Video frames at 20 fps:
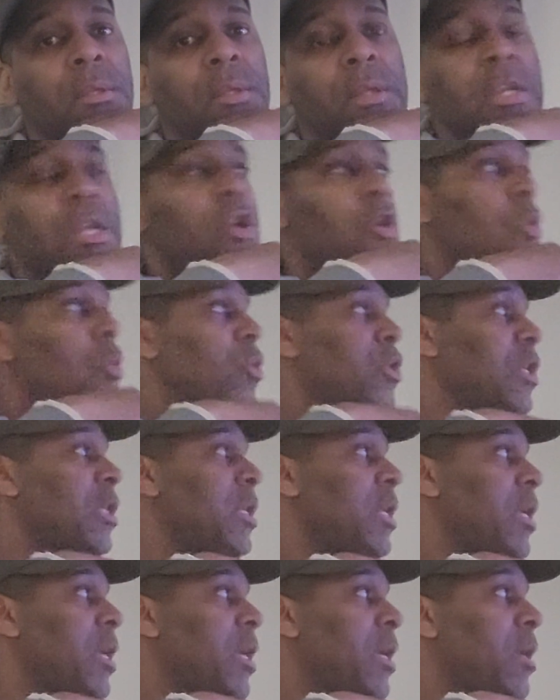He goes
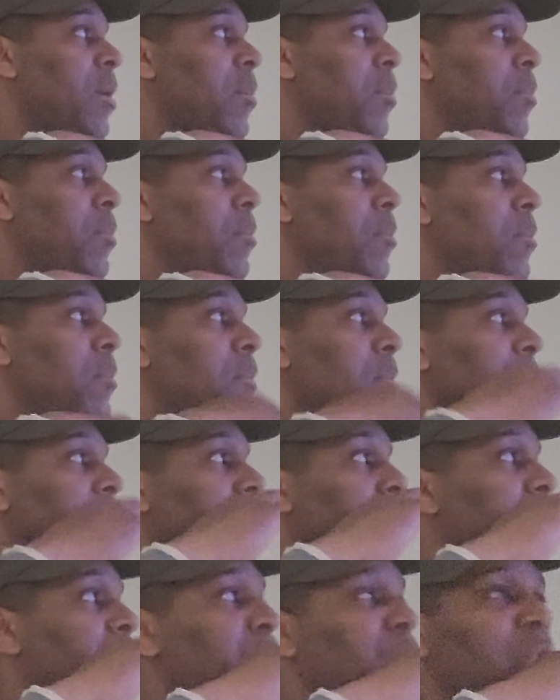in there
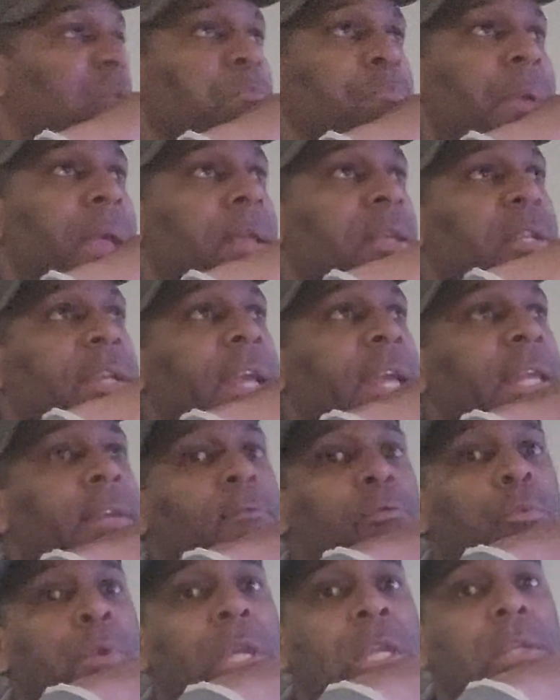and spanks Andy
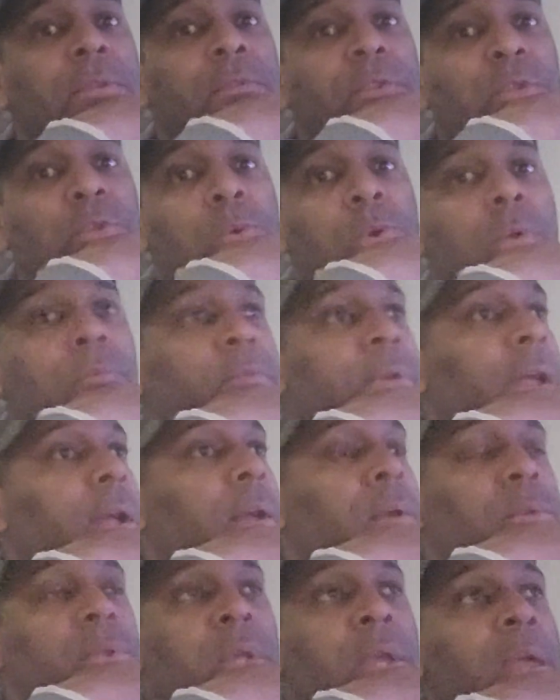Ruiz for 12
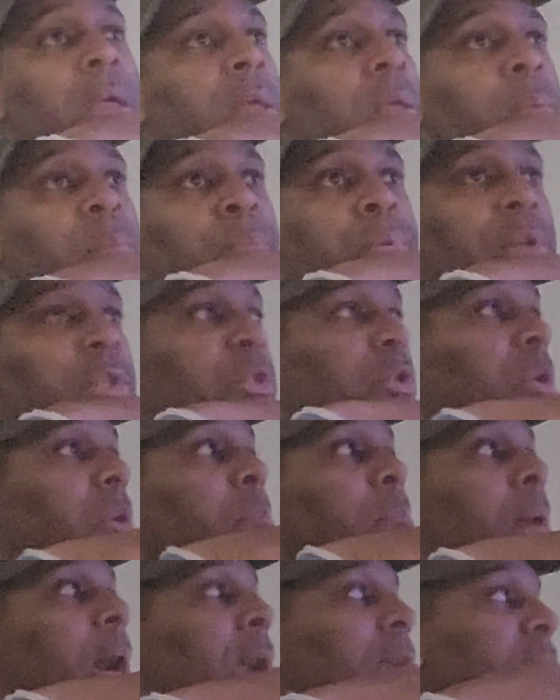rounds, puts on
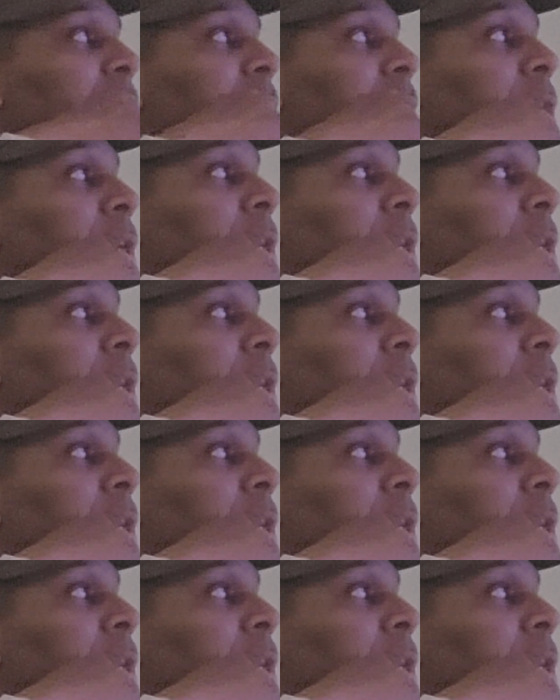a boxing